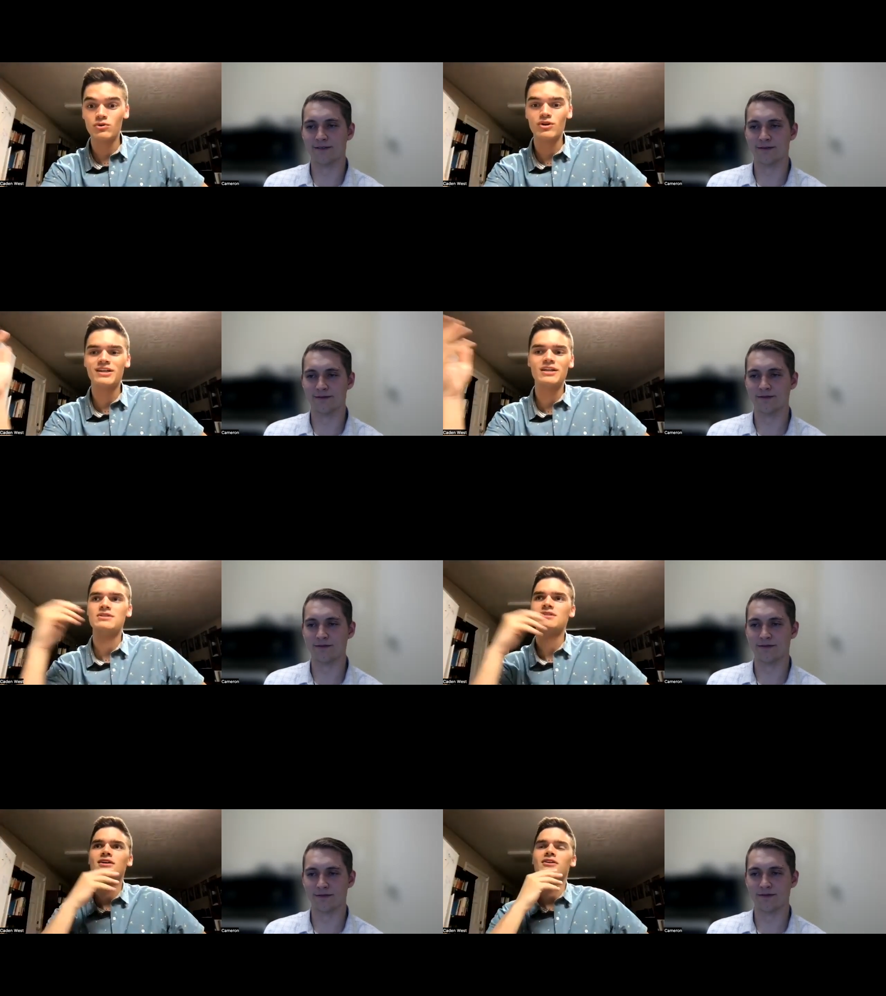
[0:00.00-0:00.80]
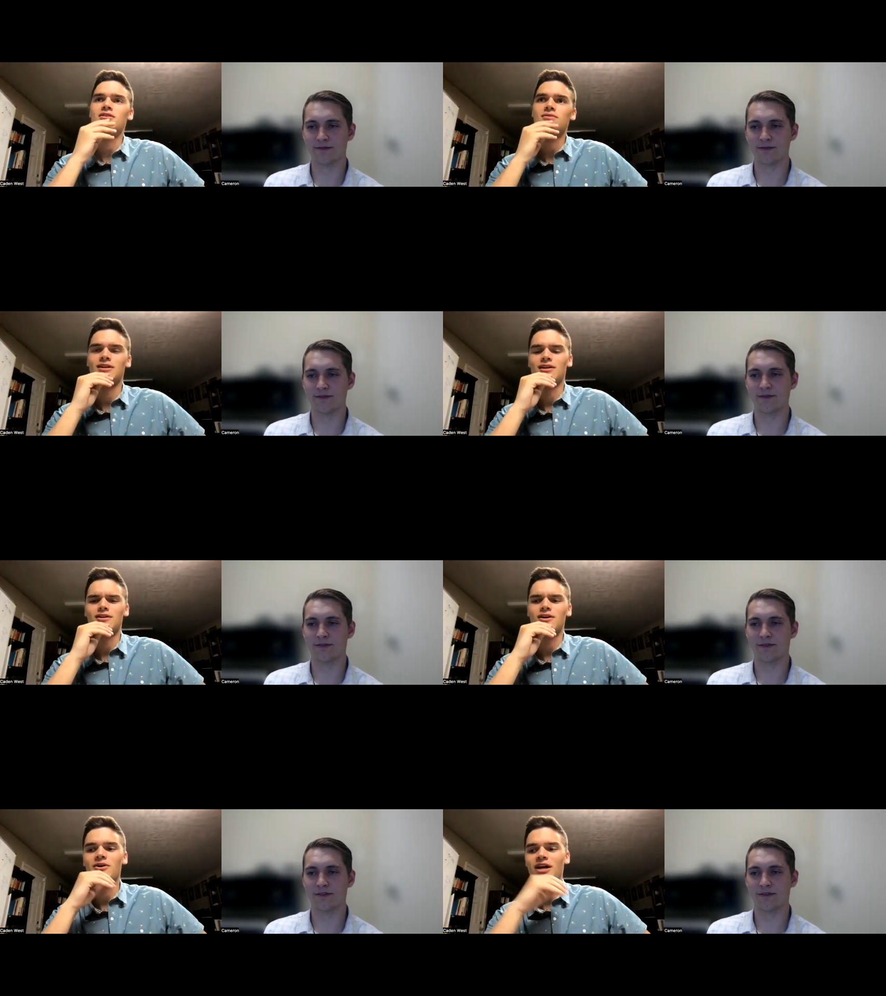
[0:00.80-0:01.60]
Speaker 1: looking silly and
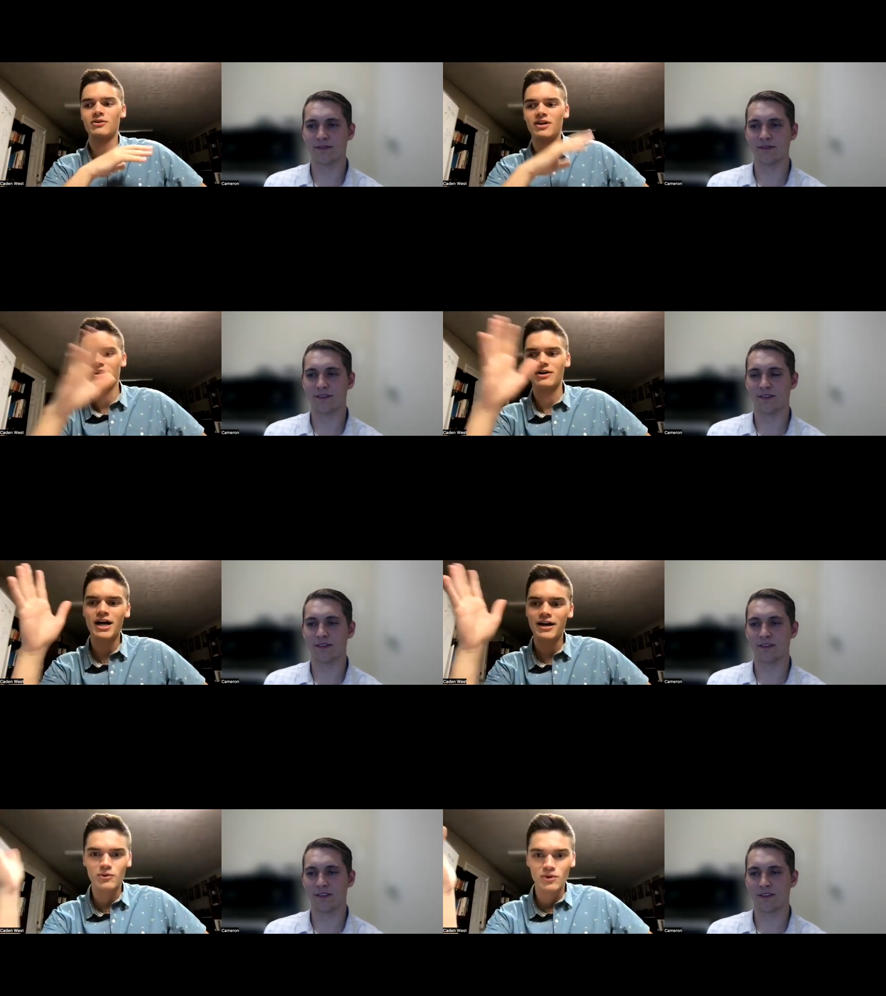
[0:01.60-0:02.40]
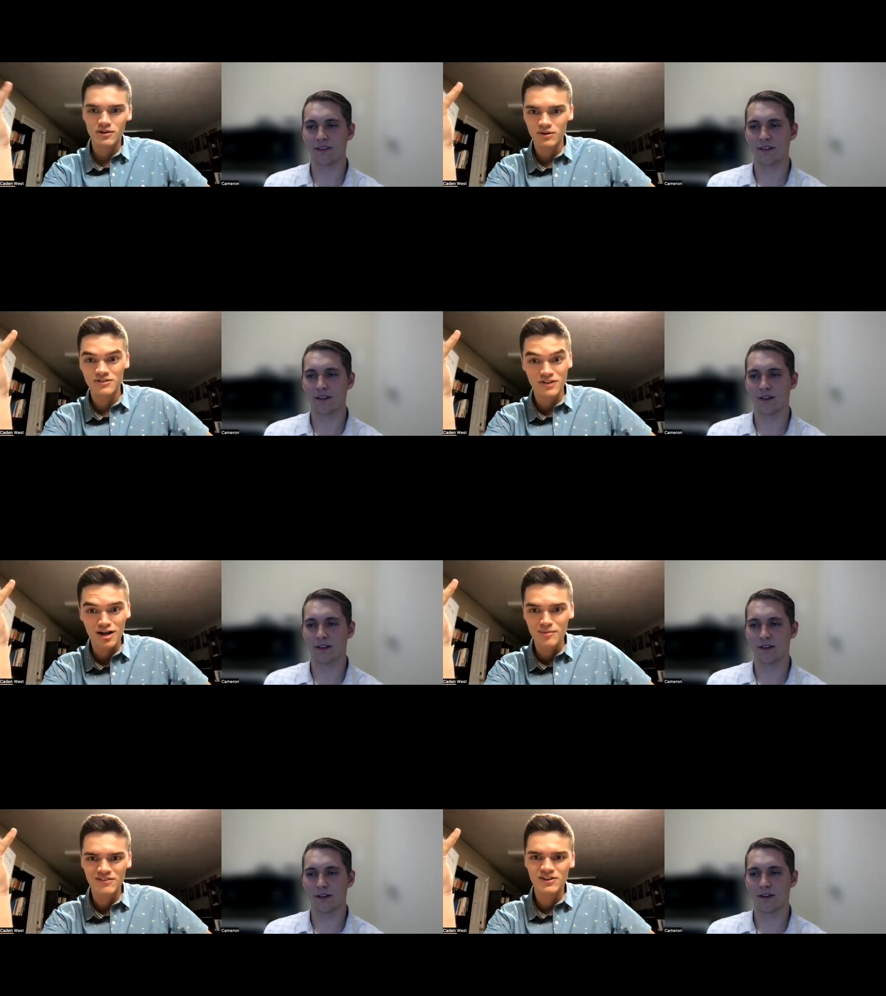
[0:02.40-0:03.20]
thinking okay like i don't want to look
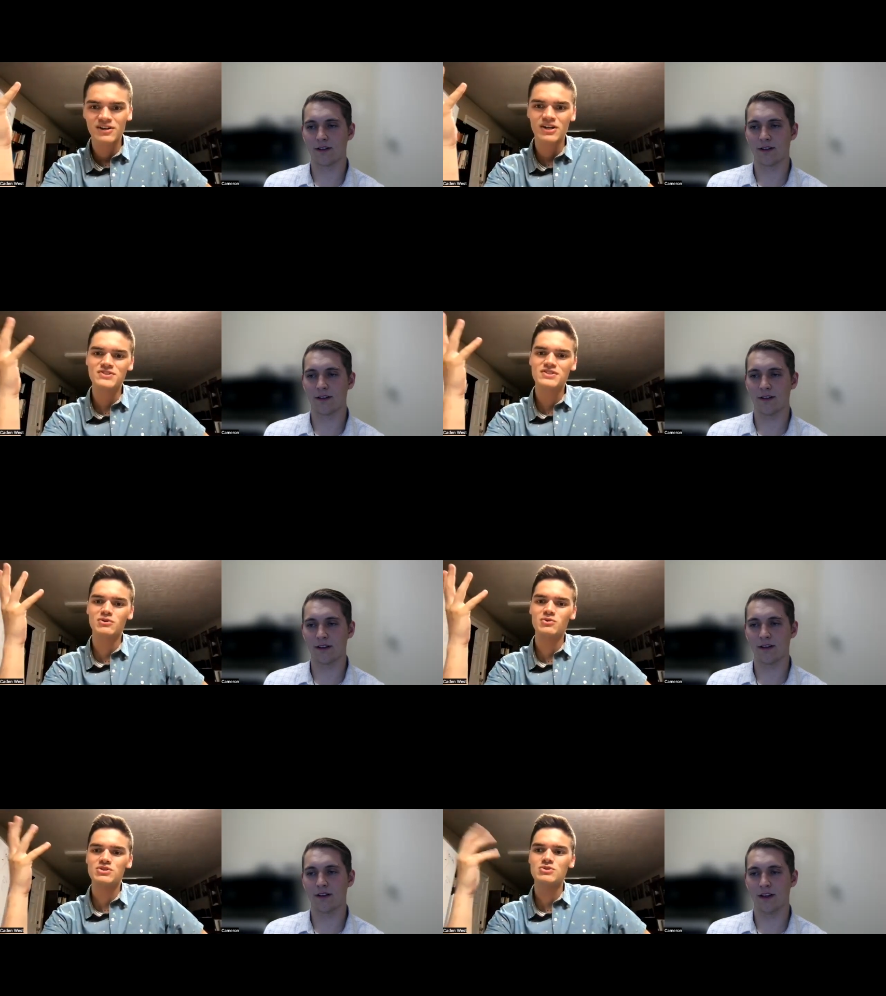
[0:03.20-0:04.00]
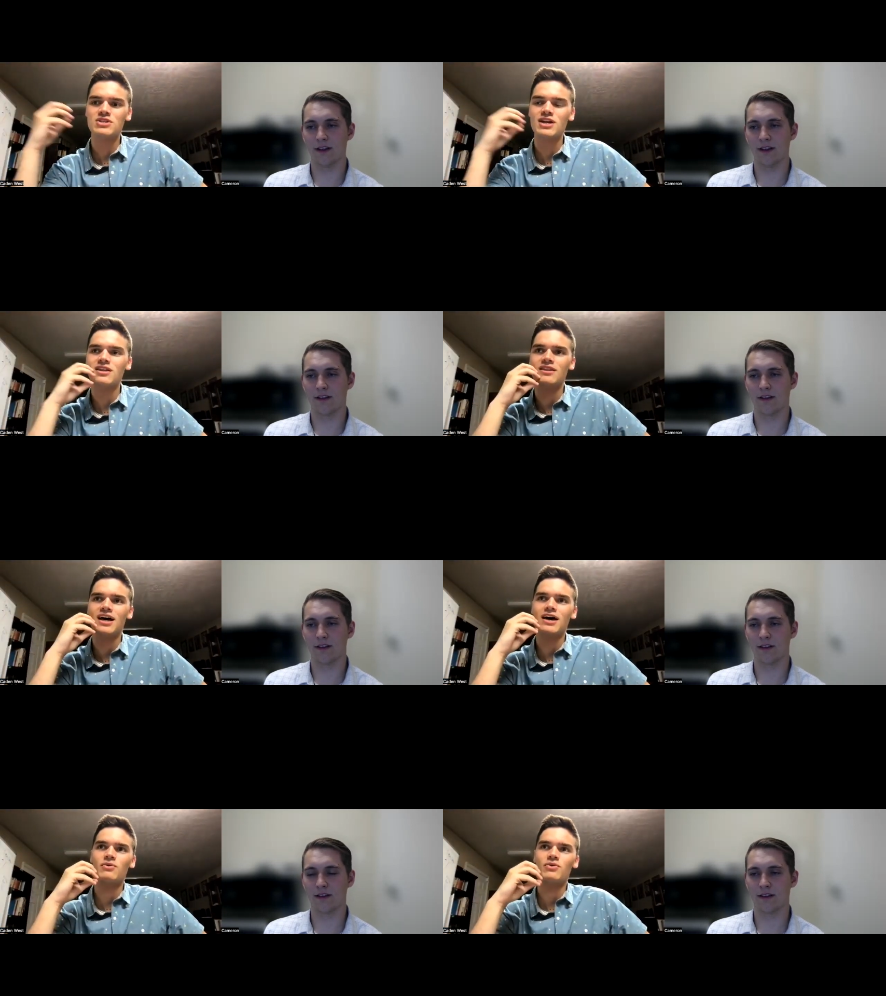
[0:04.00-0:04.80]
dumb ever and so would you say that
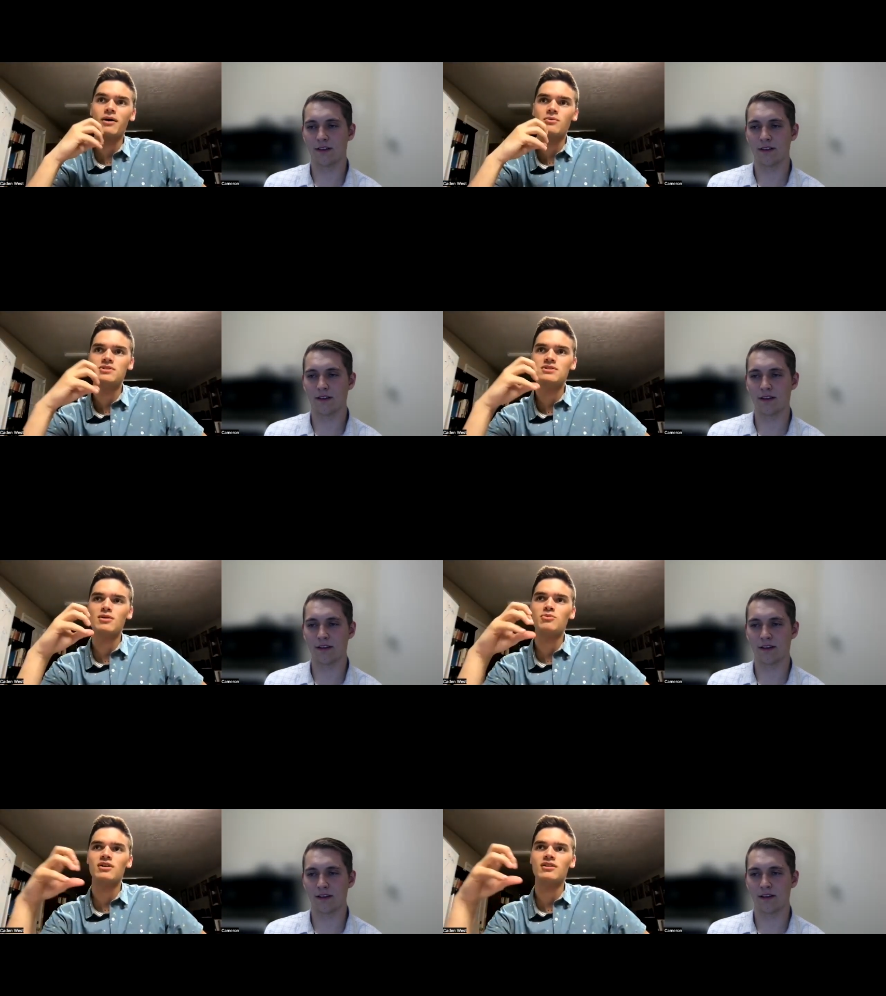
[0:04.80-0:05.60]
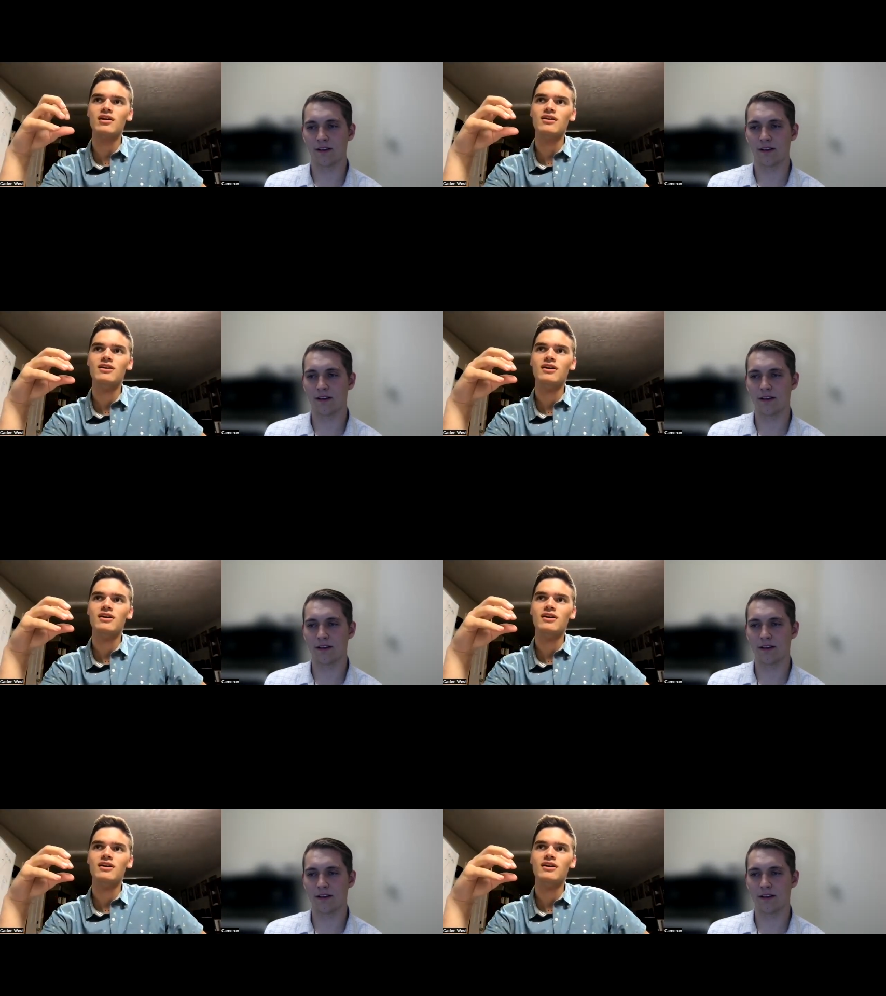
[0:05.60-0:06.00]
that that was something that